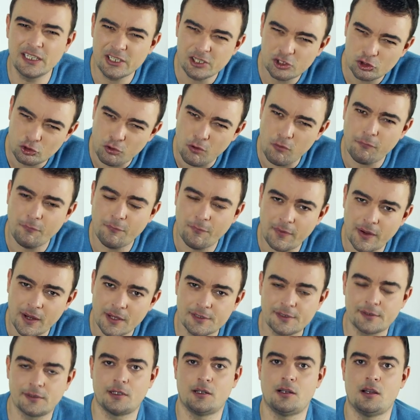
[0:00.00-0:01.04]
It's so
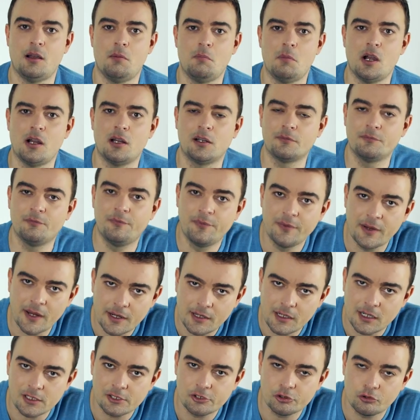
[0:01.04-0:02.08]
fast. Come on,
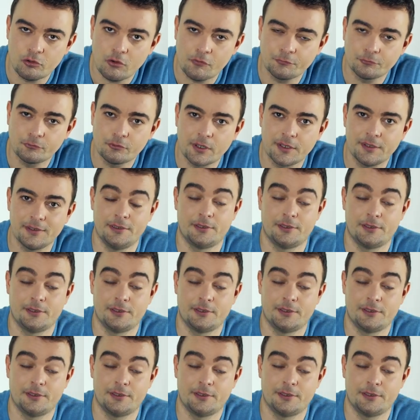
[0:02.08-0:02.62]
Vegas software,